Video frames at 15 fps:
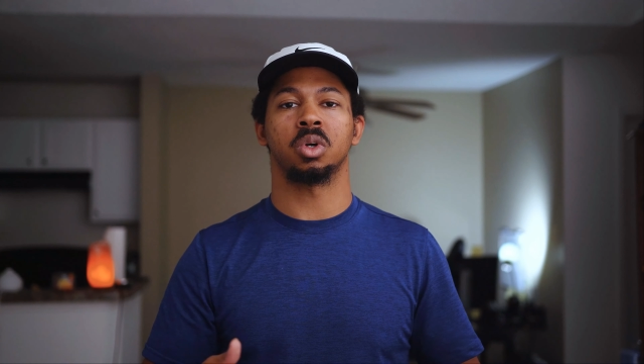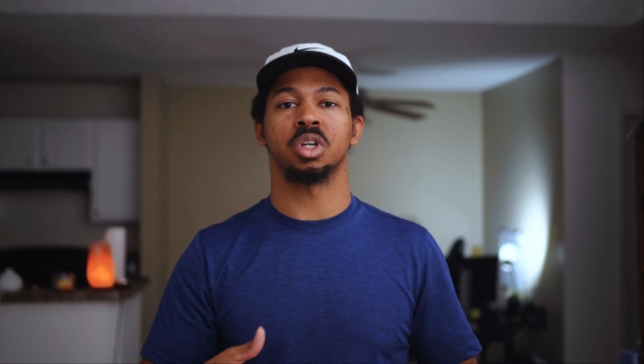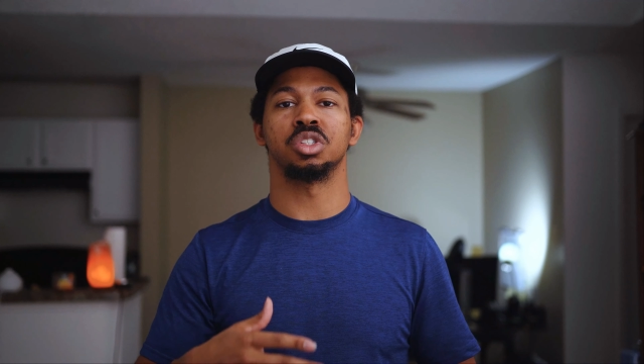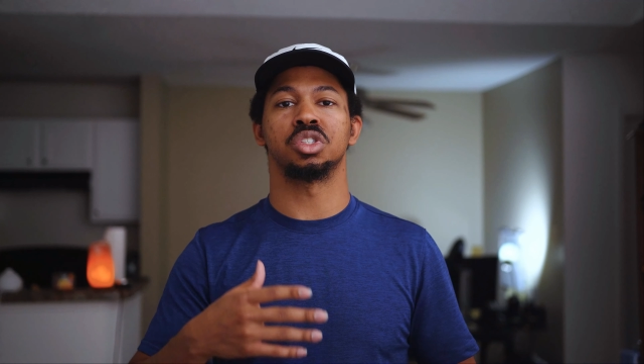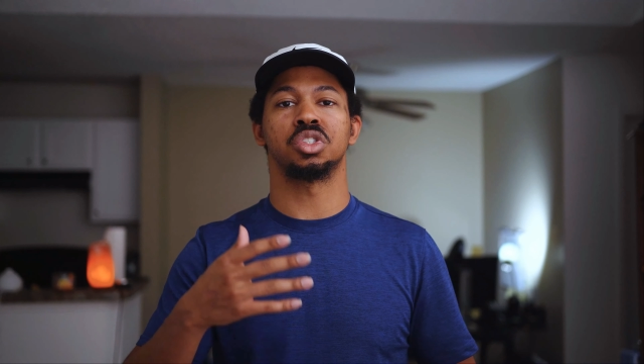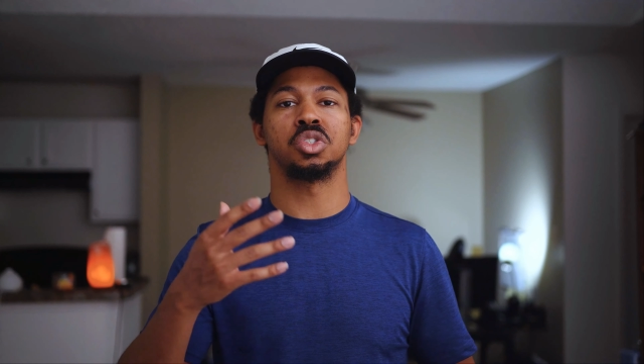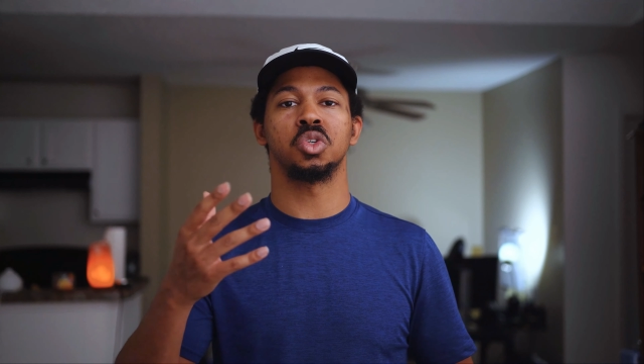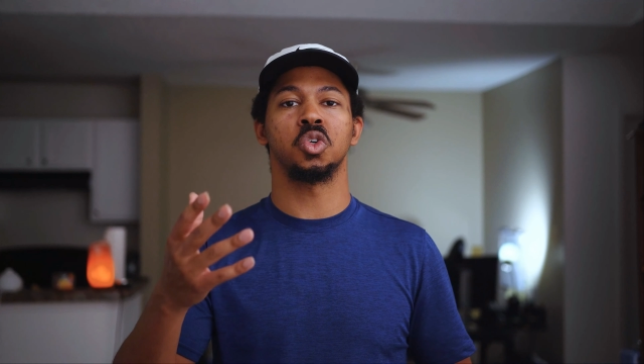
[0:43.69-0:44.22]

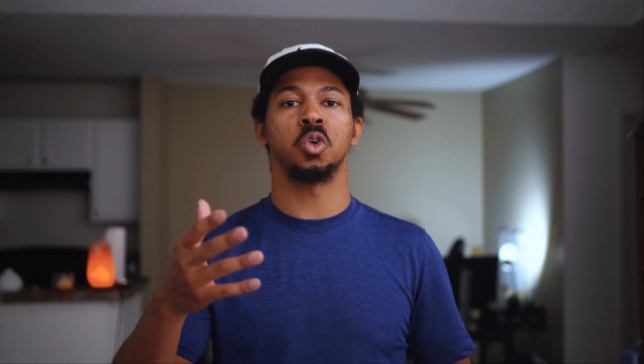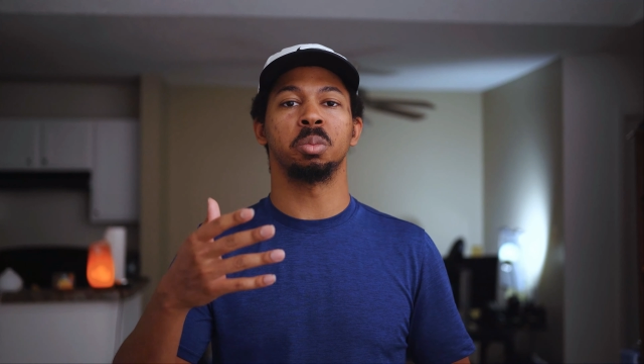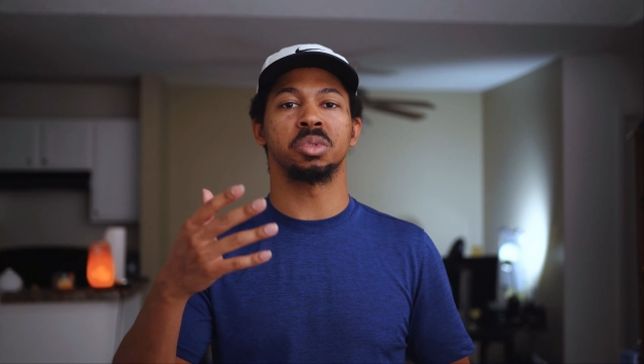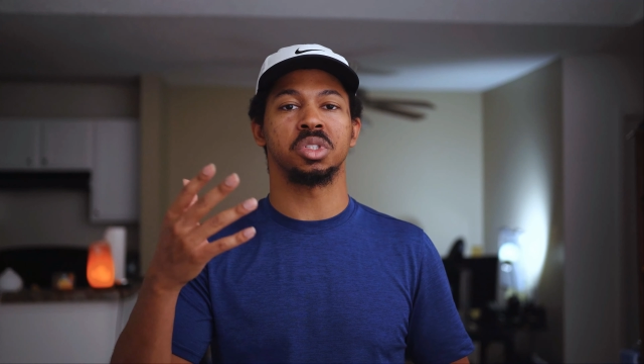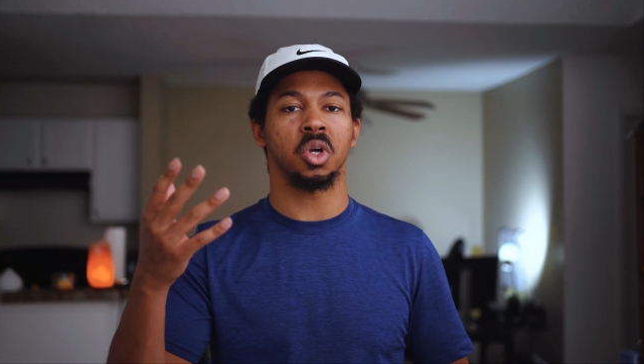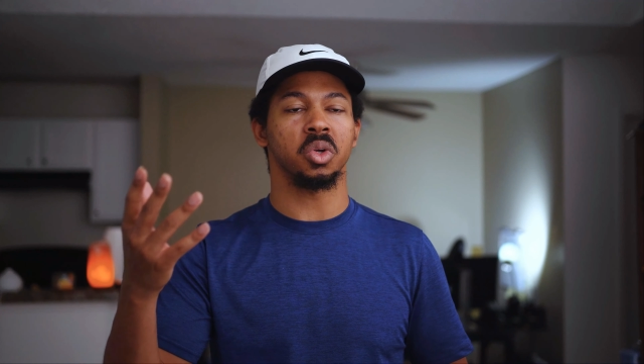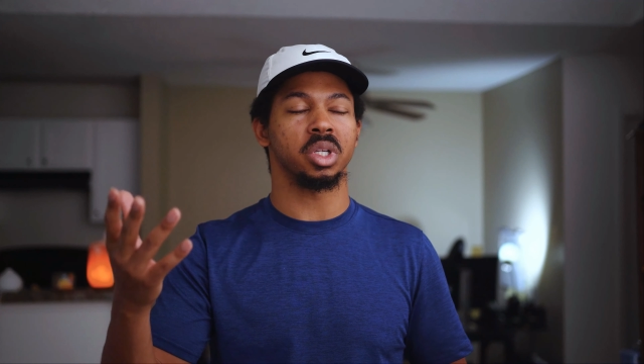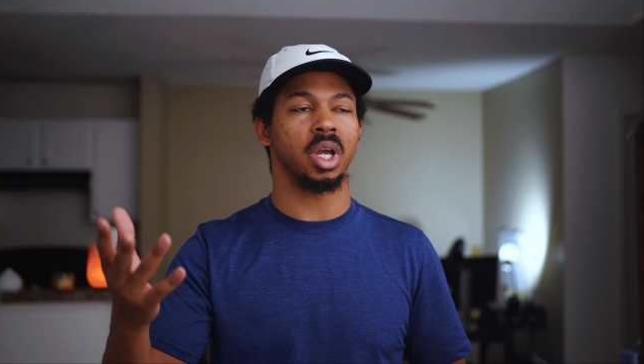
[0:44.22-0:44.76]
consume
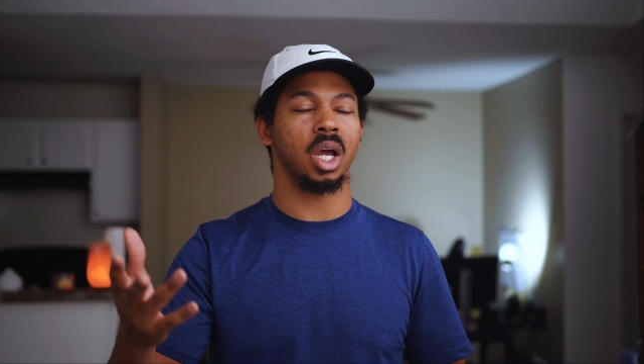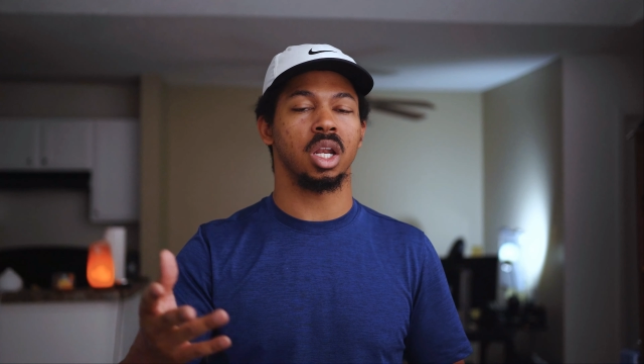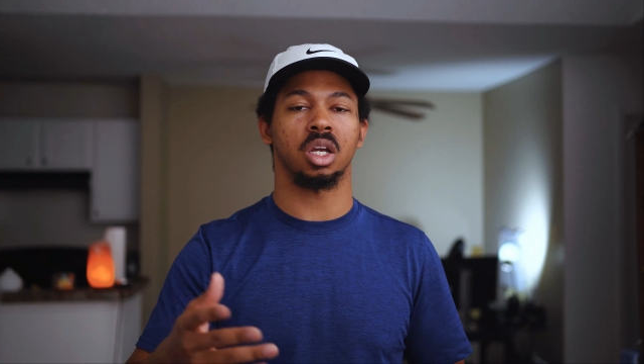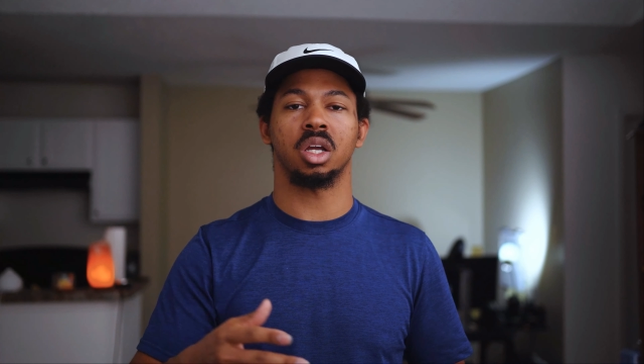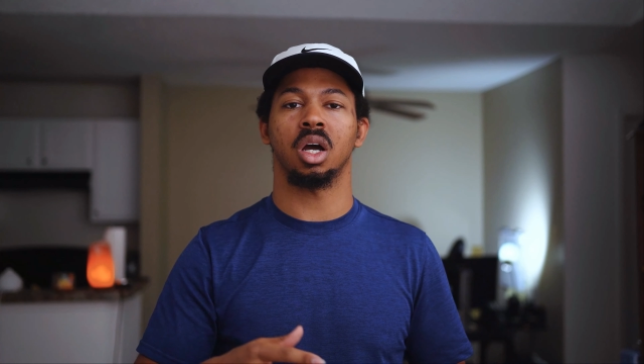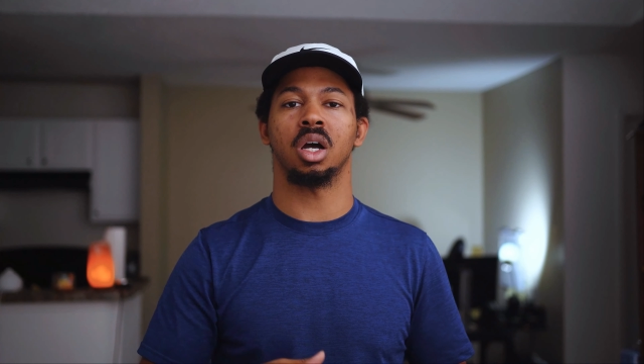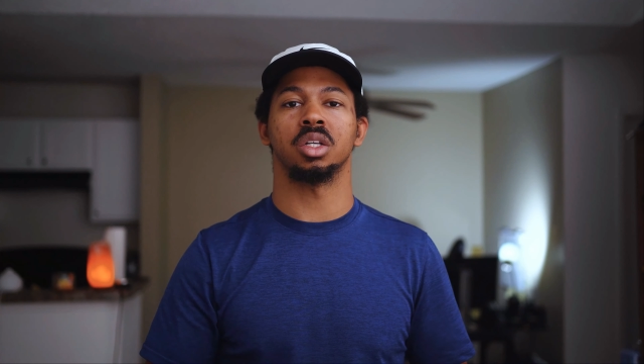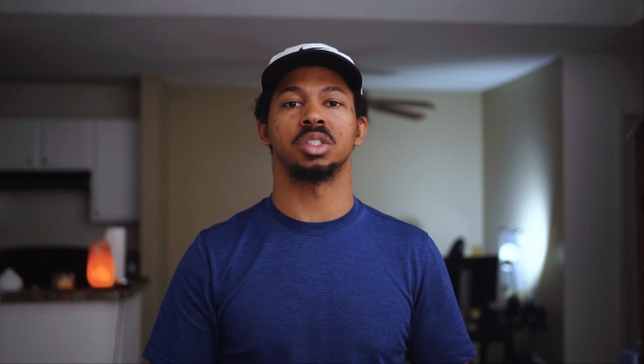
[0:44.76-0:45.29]
certain kind of
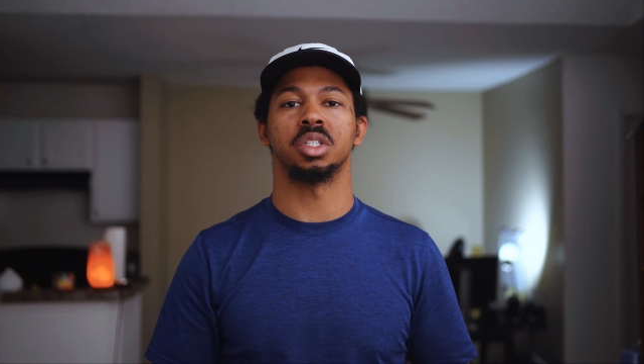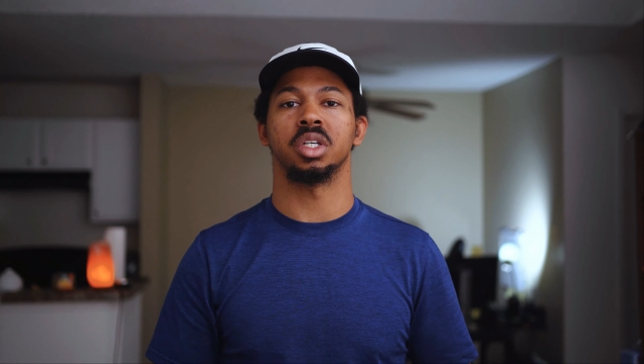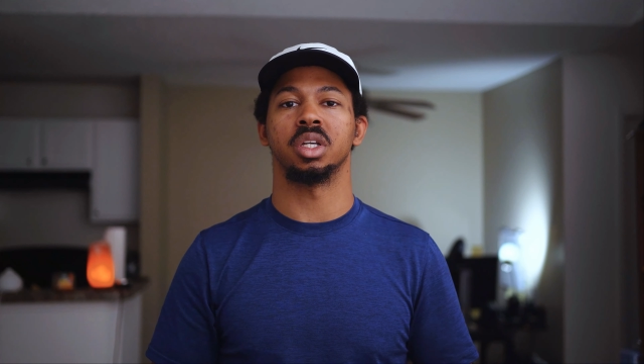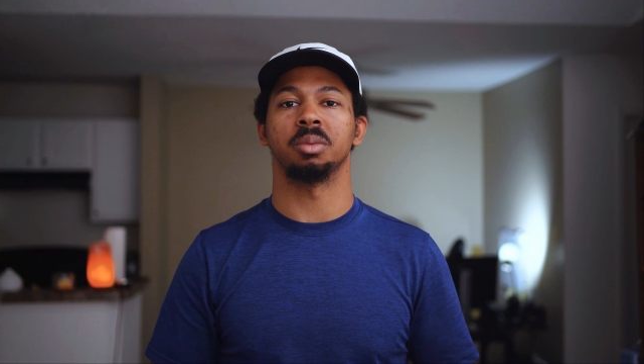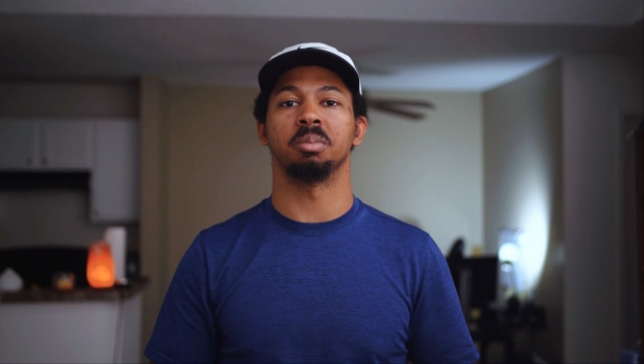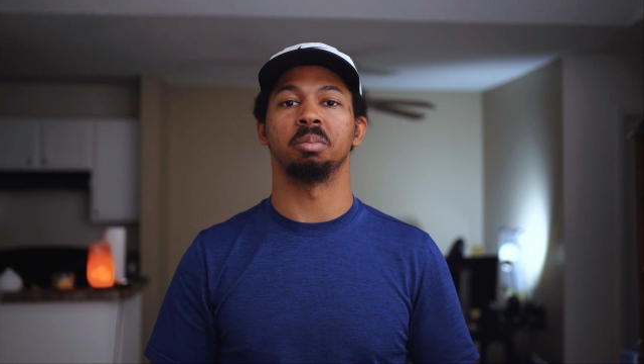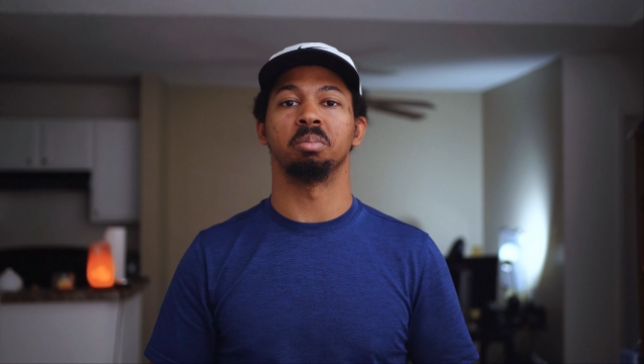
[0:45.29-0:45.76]
content,